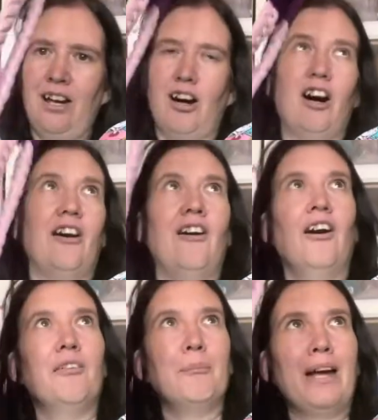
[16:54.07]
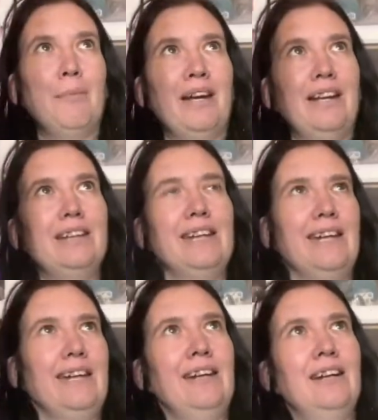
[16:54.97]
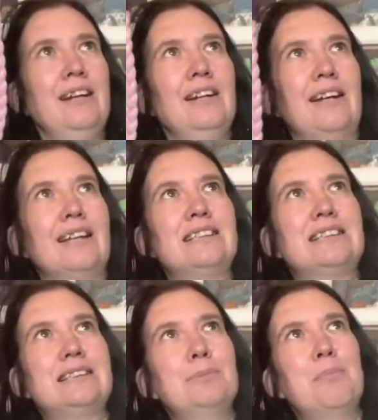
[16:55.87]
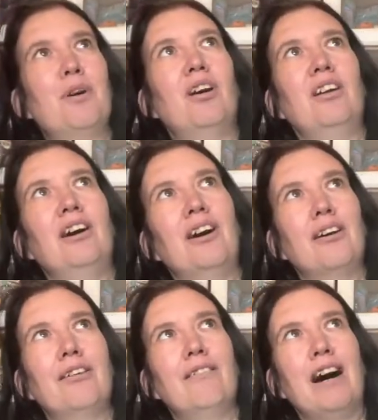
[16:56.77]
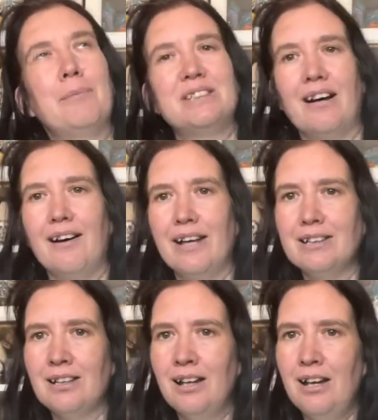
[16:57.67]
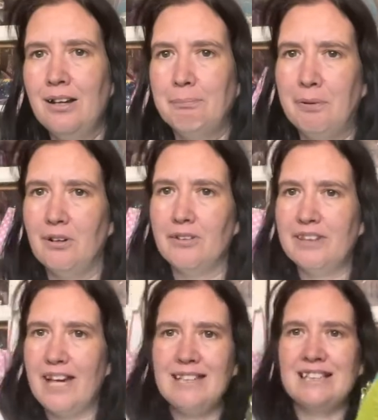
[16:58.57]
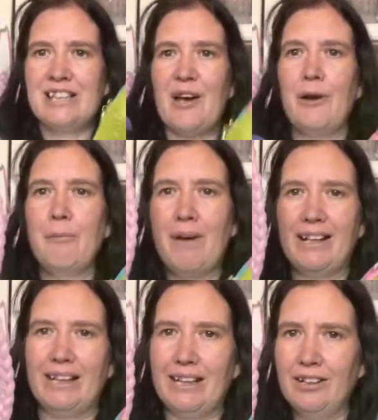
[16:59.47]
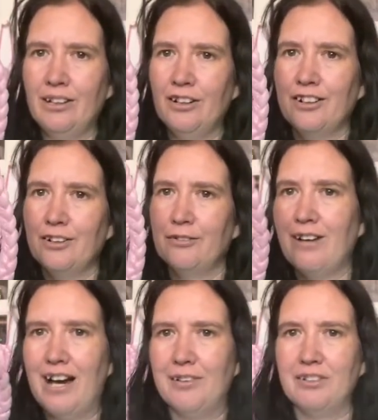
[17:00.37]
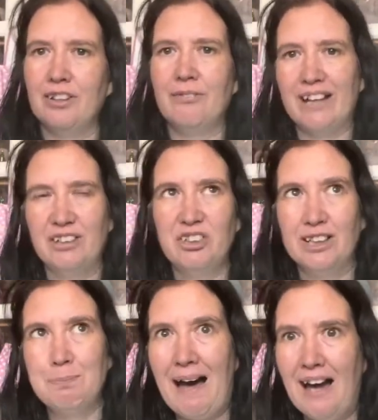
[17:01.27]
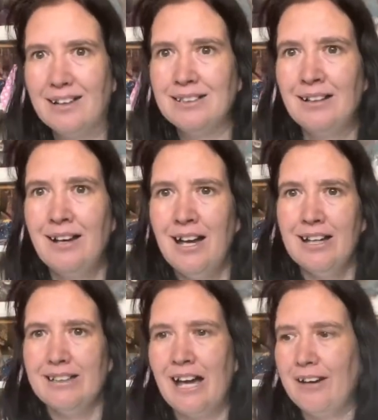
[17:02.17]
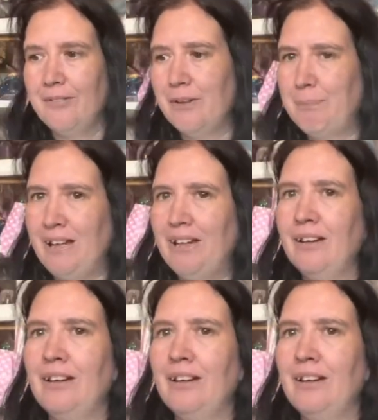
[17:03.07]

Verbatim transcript: are maybe the like smaller grab size but there's so many round regular choice bags that would be